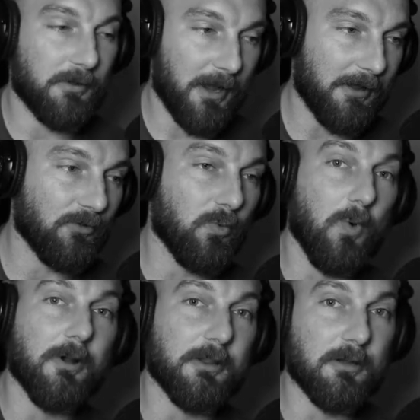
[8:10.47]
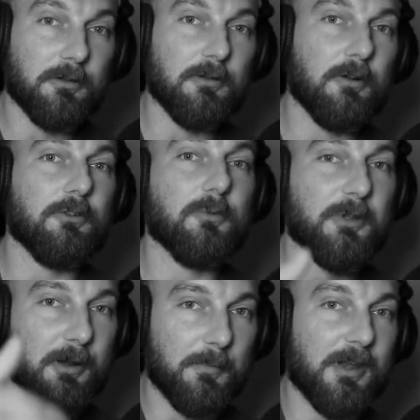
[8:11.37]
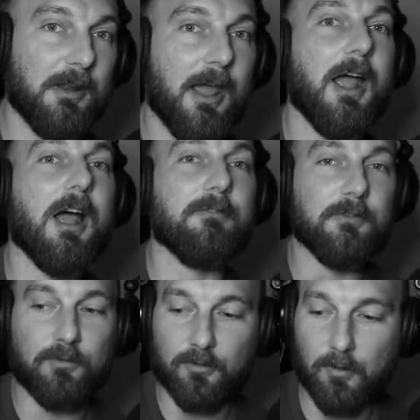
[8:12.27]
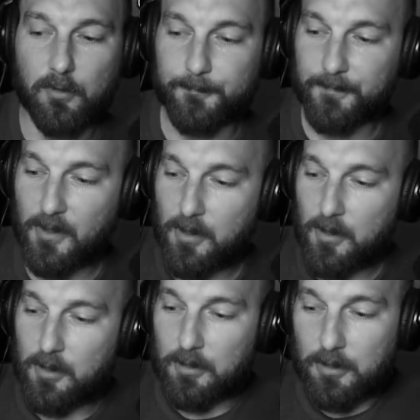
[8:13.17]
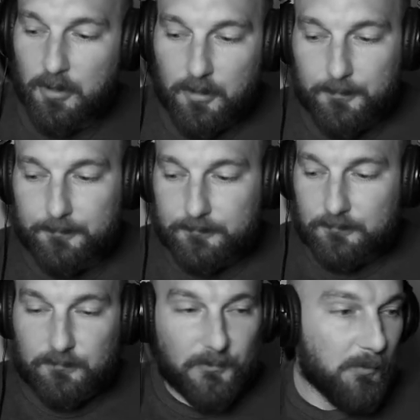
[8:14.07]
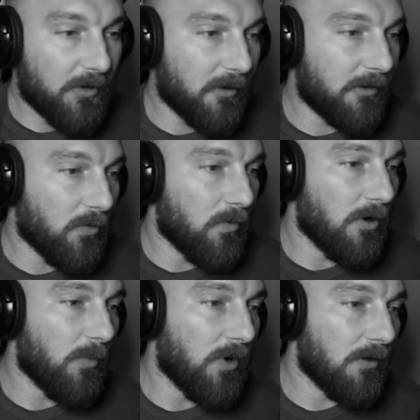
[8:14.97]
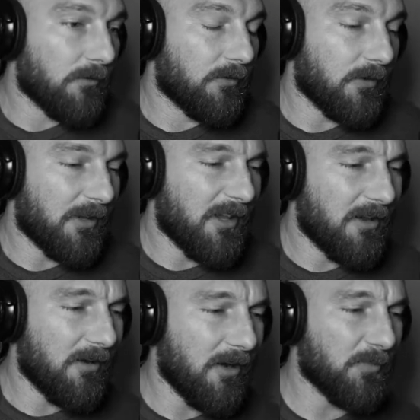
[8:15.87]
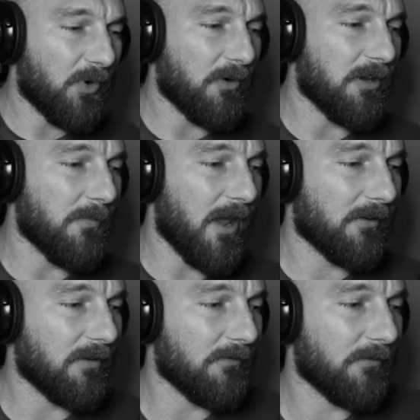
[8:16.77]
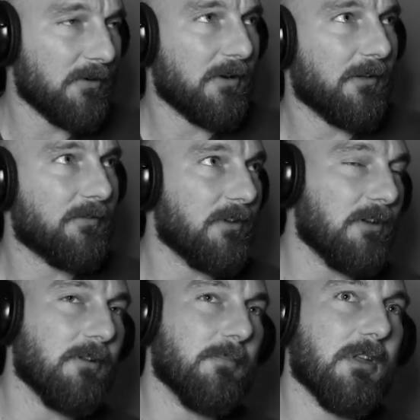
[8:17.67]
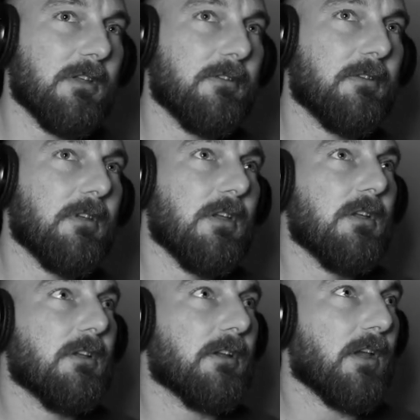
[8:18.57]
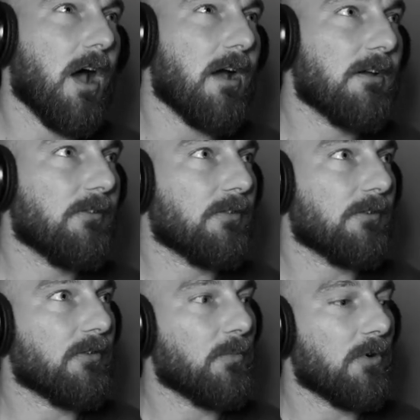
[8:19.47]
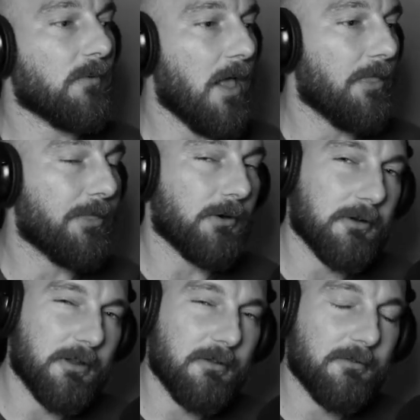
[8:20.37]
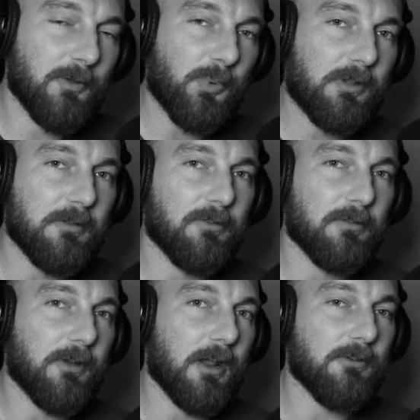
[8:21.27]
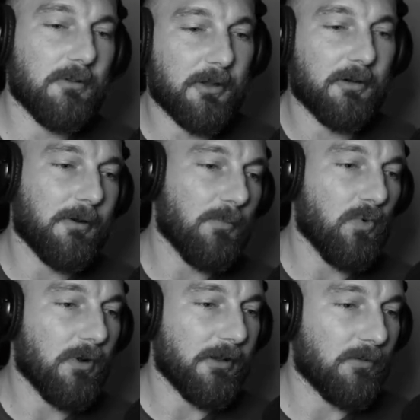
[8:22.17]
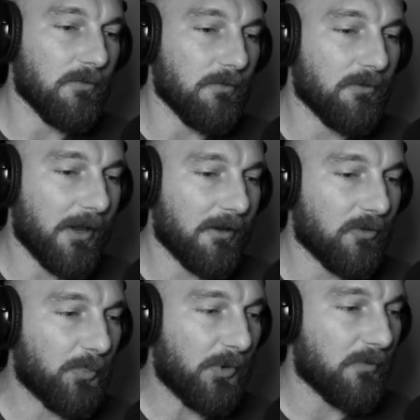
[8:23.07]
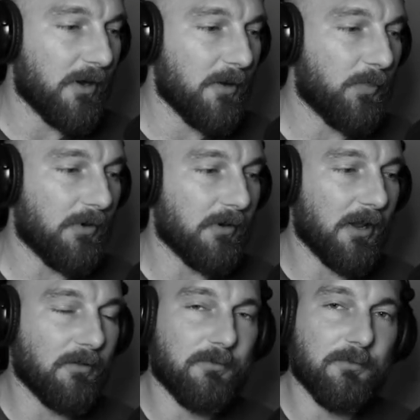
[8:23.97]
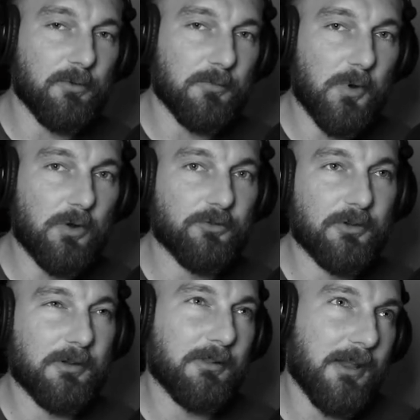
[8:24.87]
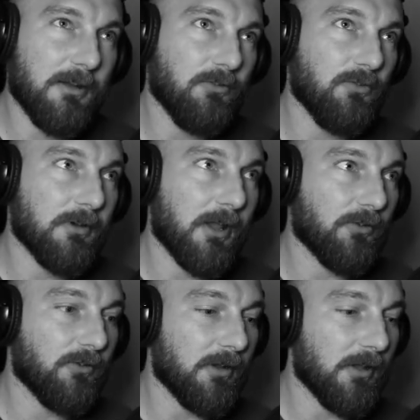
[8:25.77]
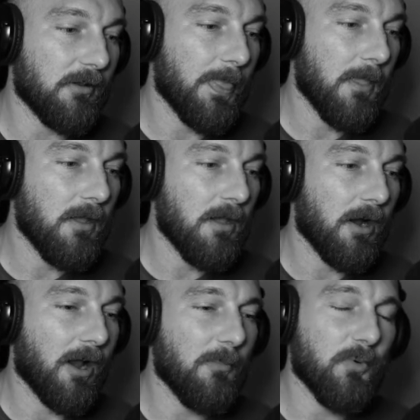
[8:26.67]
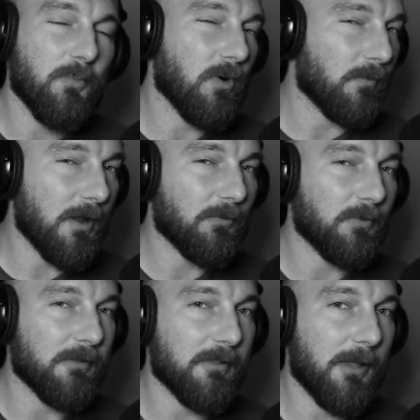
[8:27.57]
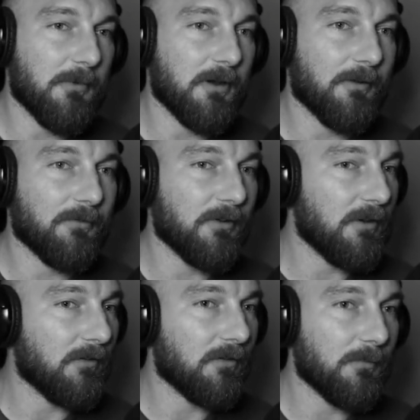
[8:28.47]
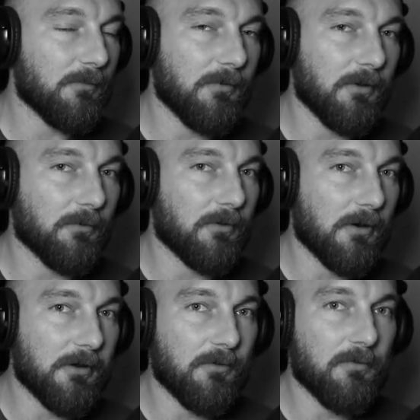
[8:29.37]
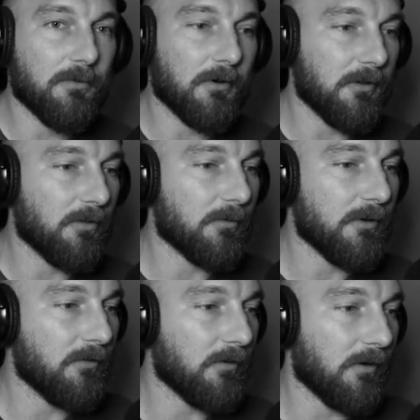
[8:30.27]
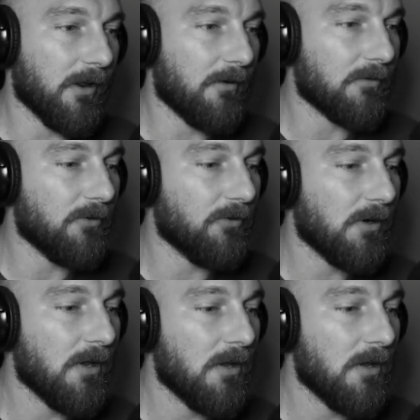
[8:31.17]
at 20, you'll be at a minute and a half and so on. Then we look at the wall balls. Again, unbroken max effort, I've seen in a minute. Guys are somewhere around 30 typically. So now you're looking around more like 2 seconds per rep and a nice fluid motion. And ladies, you can actually get a couple more reps within that minute. I've seen some, 32, 33s on average.